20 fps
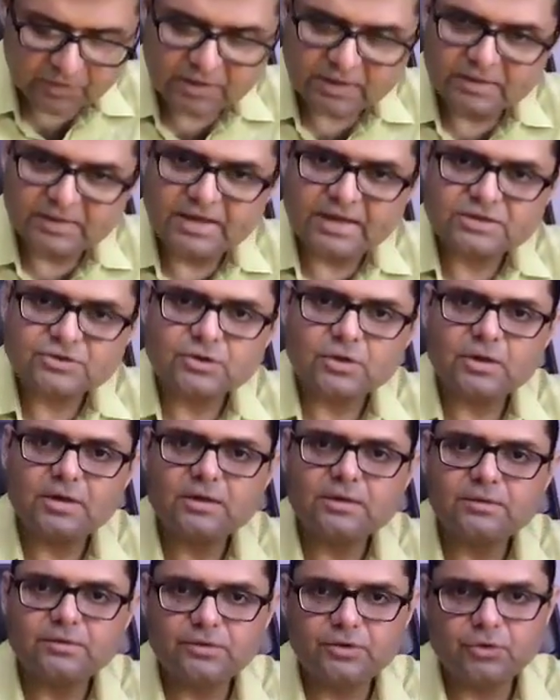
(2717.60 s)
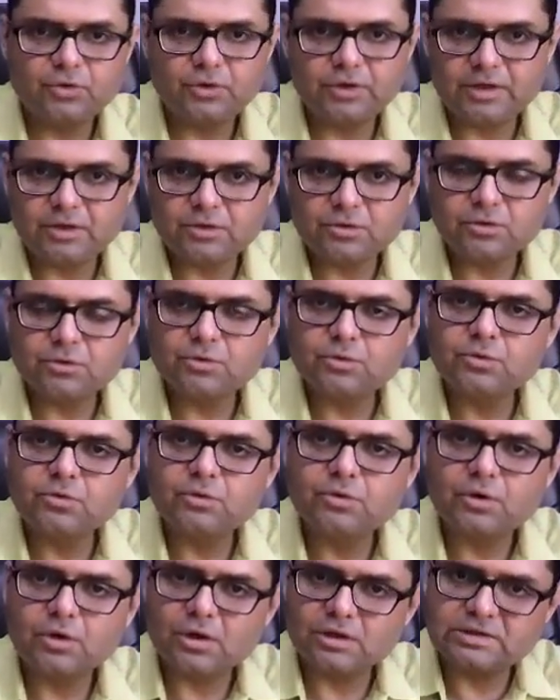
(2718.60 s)
That's all you need to
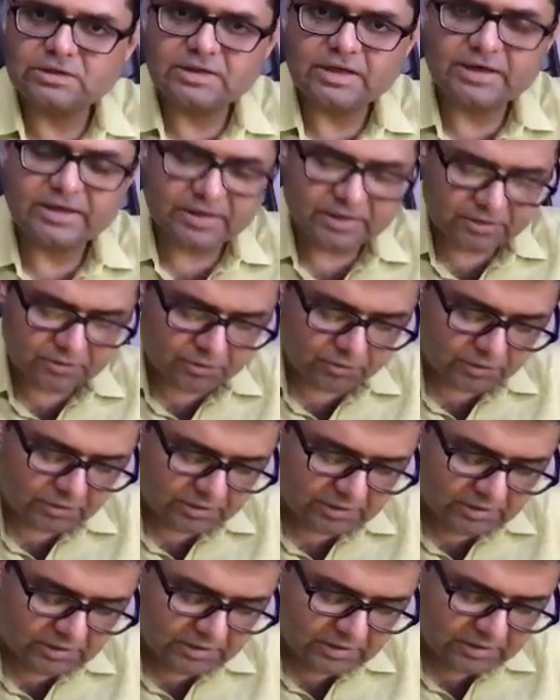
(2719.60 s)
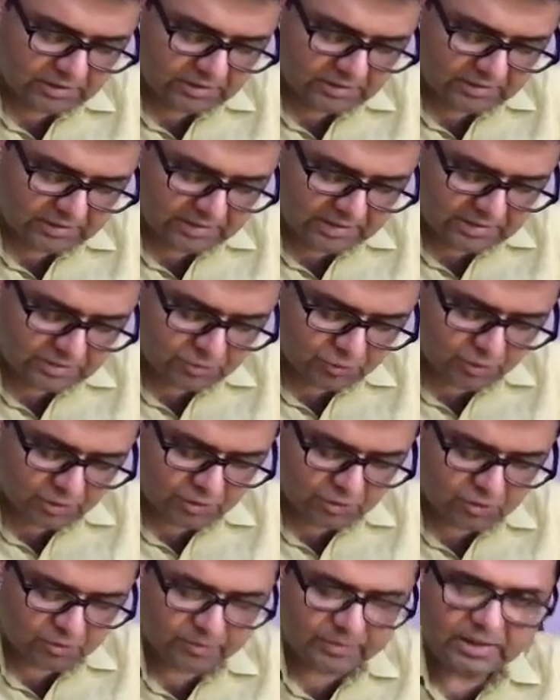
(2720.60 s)
do on genetic code. There is
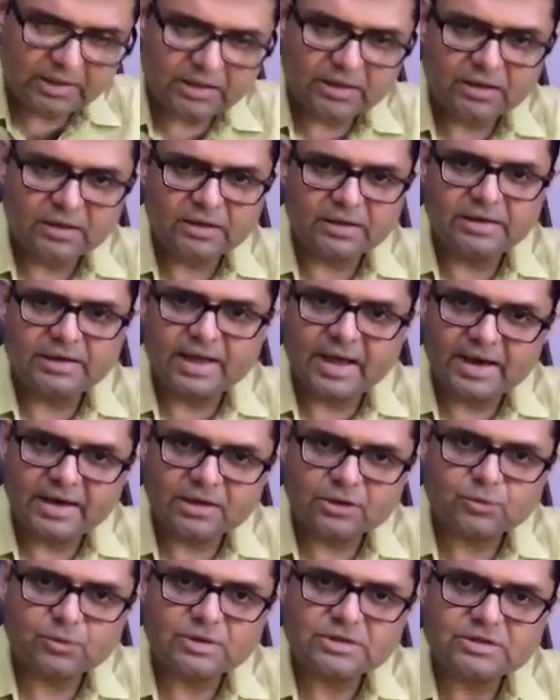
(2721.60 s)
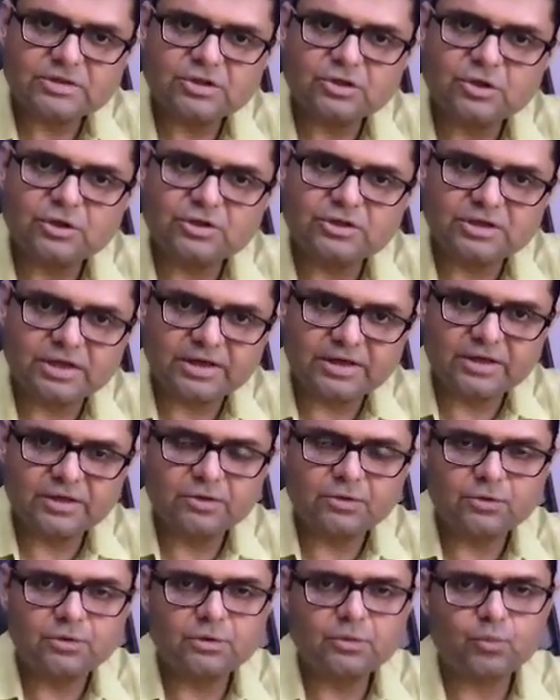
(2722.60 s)
going to be a direct question on
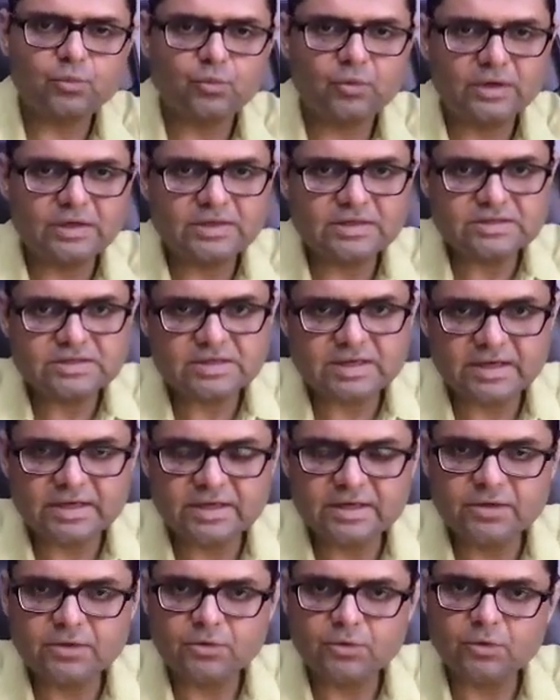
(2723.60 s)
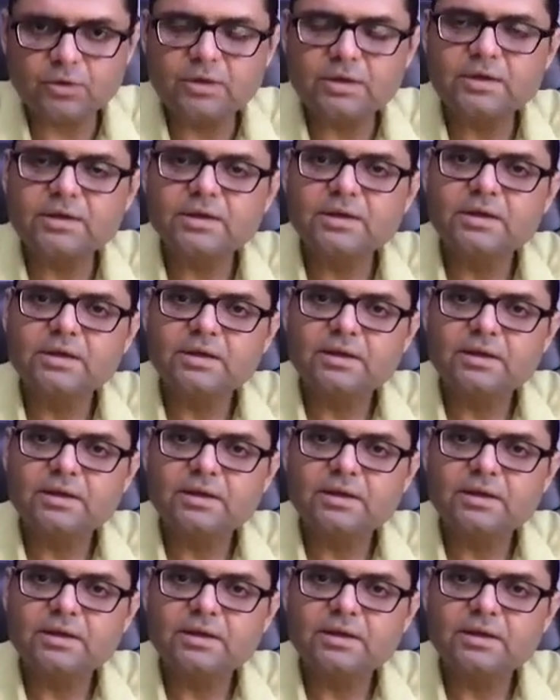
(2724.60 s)
genetic code. What is genetic code?